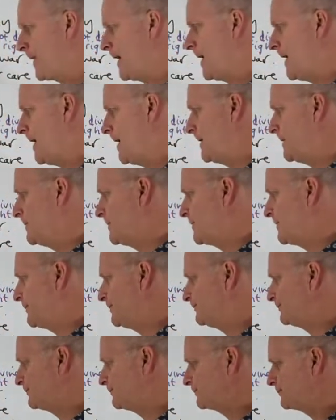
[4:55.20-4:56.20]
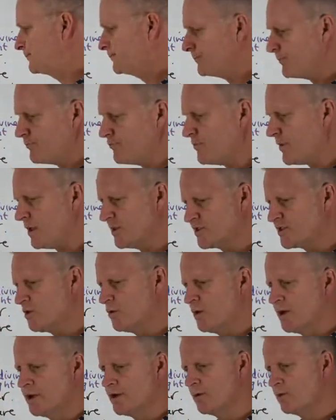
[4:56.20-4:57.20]
and so
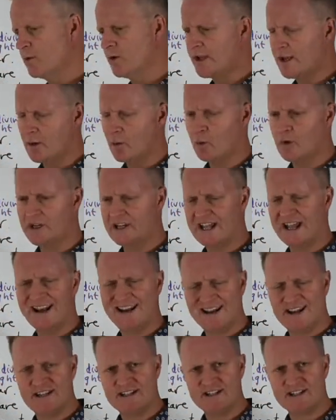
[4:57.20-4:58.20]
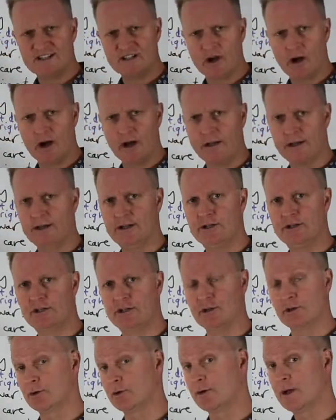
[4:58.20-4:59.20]
we get an insight
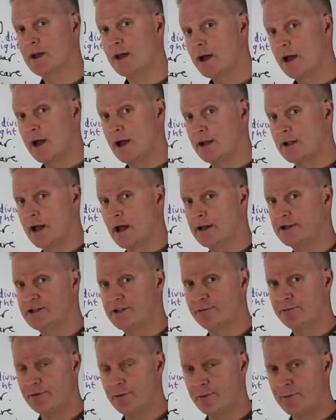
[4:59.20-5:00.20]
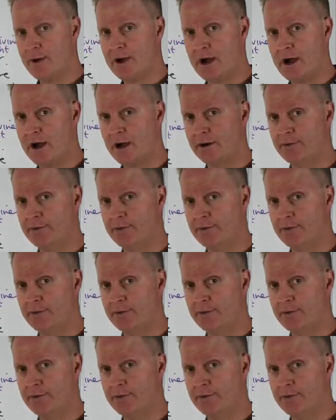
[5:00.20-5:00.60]
into a different part